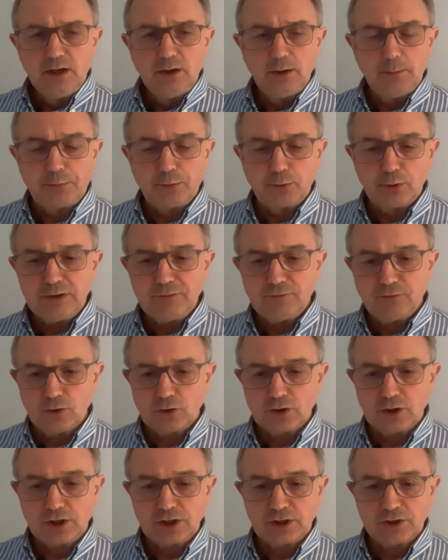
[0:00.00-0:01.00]
Brief
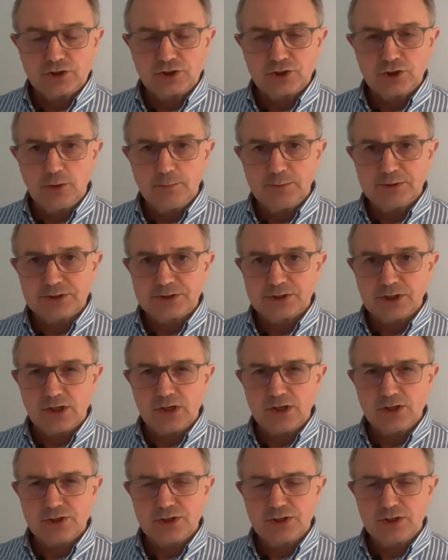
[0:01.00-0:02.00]
look at consumer
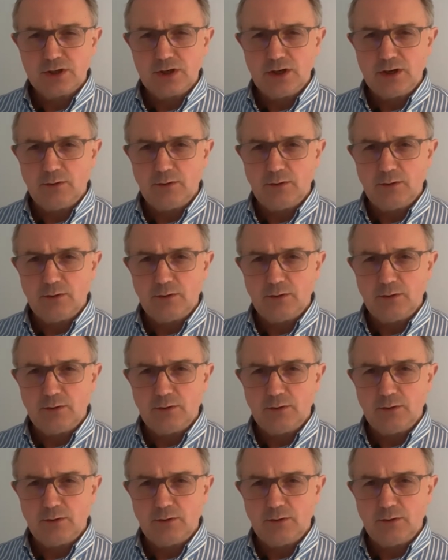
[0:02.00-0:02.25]
surge.